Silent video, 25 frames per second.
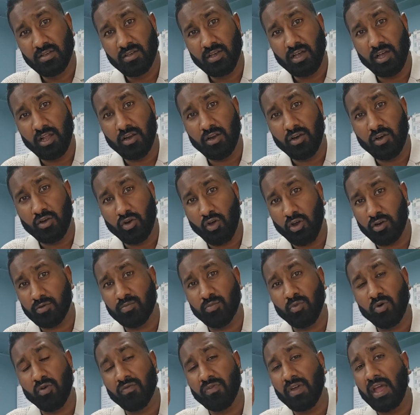a lot
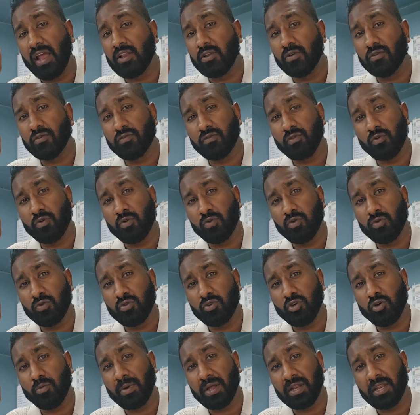more value for
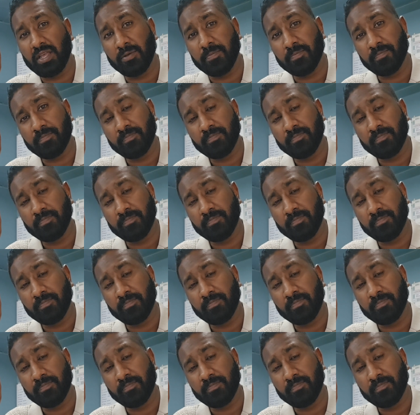your money.